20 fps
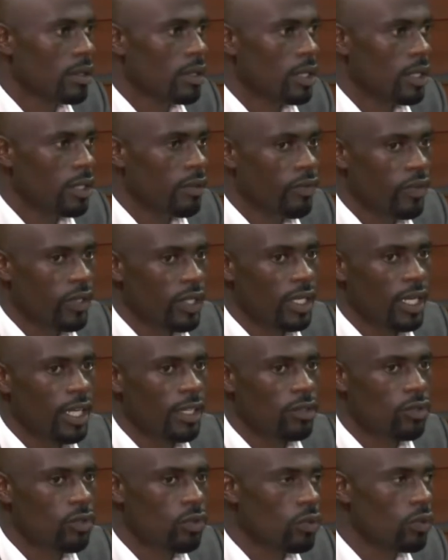Even
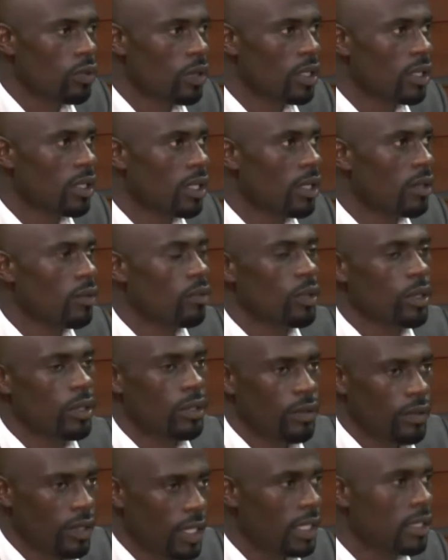at 2 1 down, we
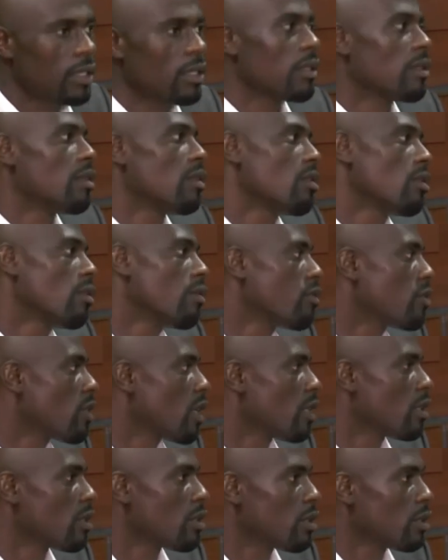created enough
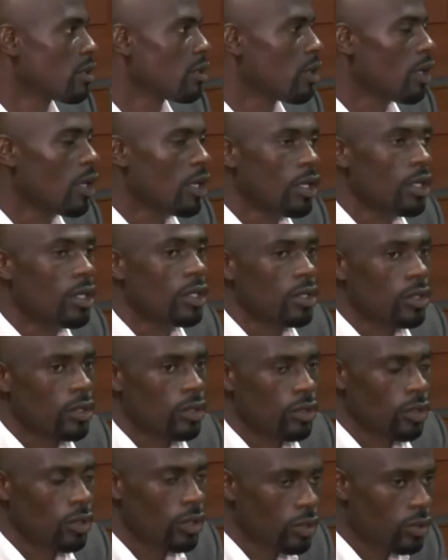chances
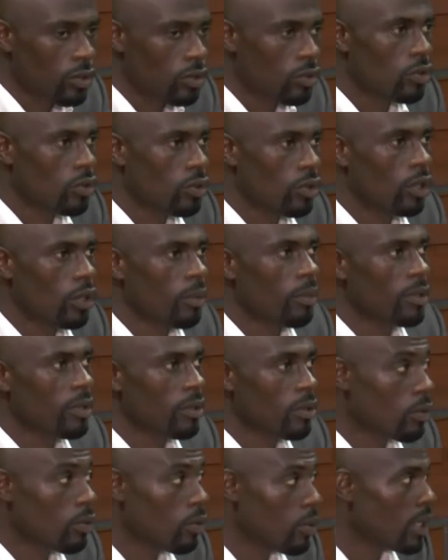not to draw but
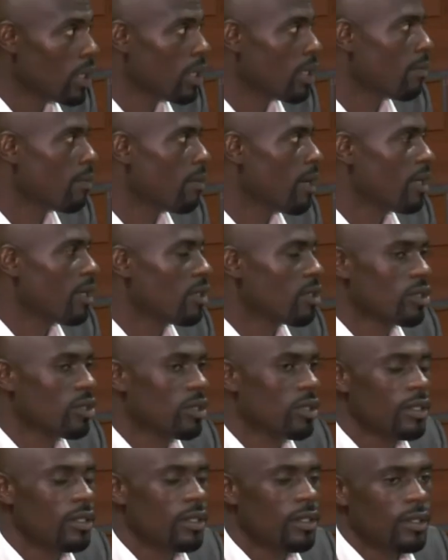to win the match.
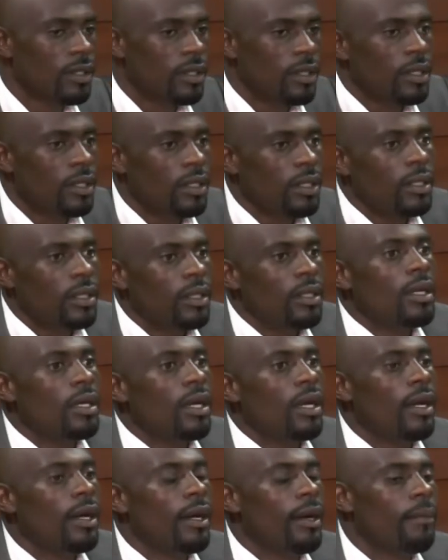
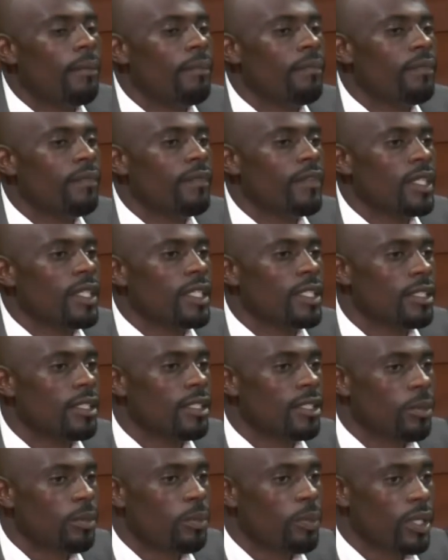Um, it's
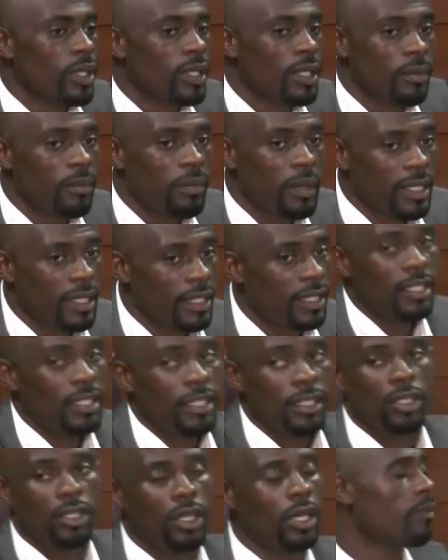disappointing, but this
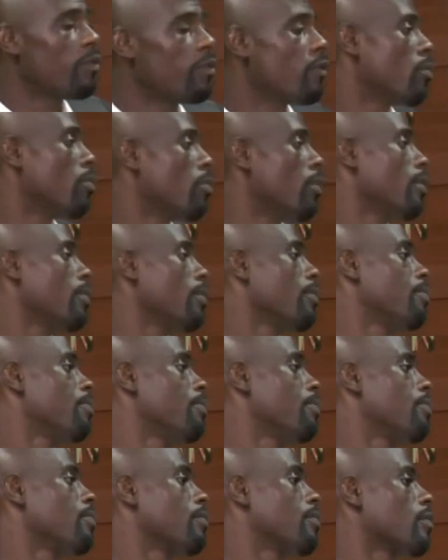is cup football.
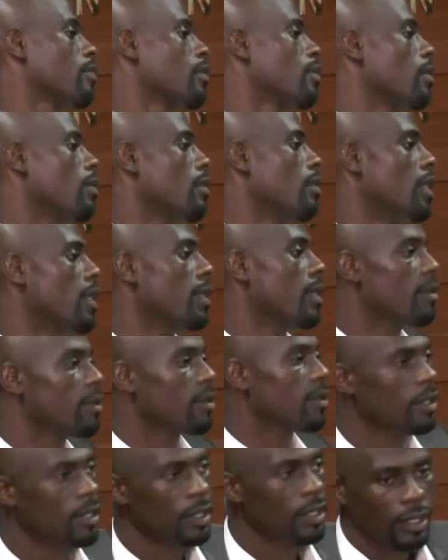Okay?
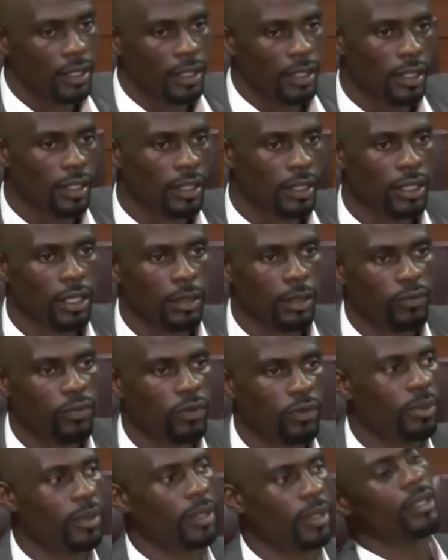In cup
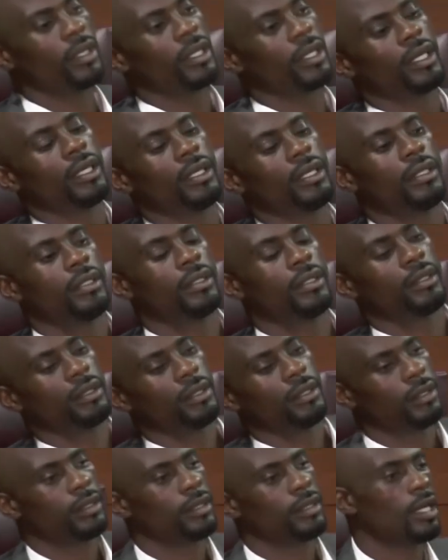football,
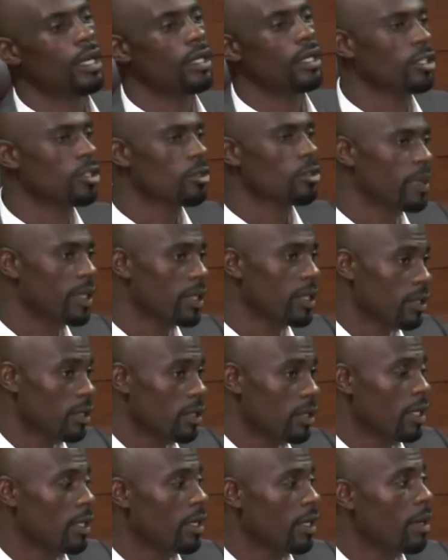the
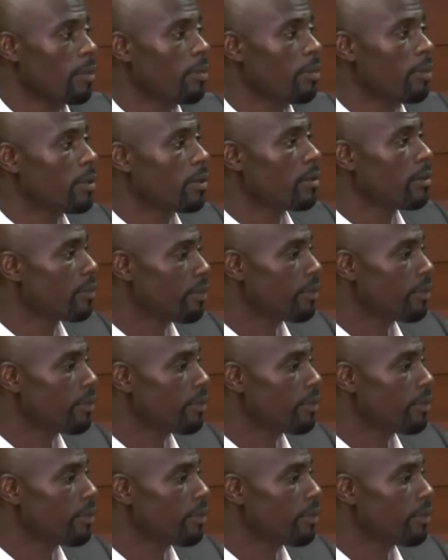unexpected can happen.